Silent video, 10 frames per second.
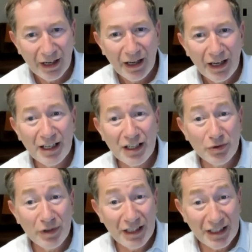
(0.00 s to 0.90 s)
It is
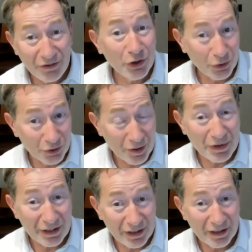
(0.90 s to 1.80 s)
really difficult to
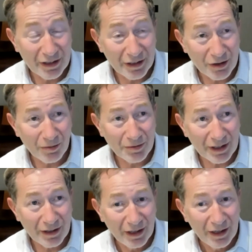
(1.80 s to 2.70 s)
be an early
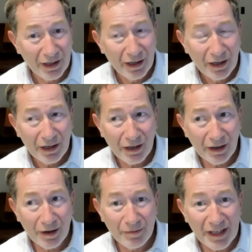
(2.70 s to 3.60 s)
adopter.
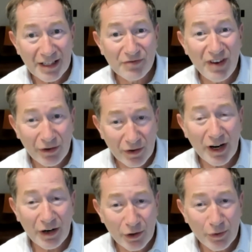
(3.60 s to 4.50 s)
It's very,
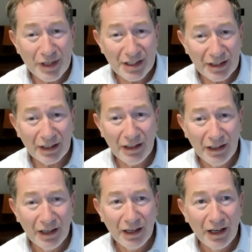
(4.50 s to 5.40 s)
very risky.
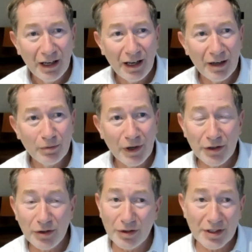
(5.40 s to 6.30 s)
And whether
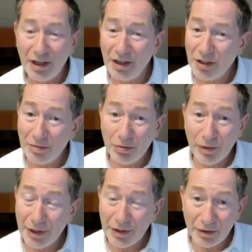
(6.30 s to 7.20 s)
you're a startup or
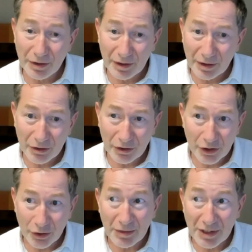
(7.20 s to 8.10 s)
whether you're a
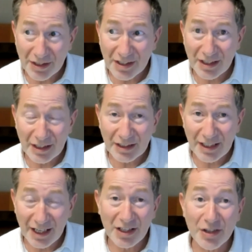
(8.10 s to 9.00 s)
traditional business,
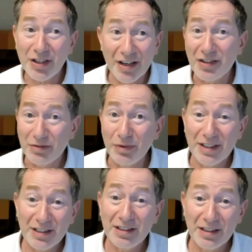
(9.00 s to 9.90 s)
taking those kinds of
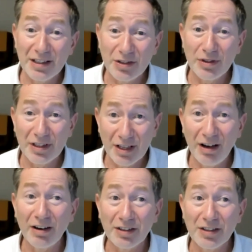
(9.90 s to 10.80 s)
risks is hard.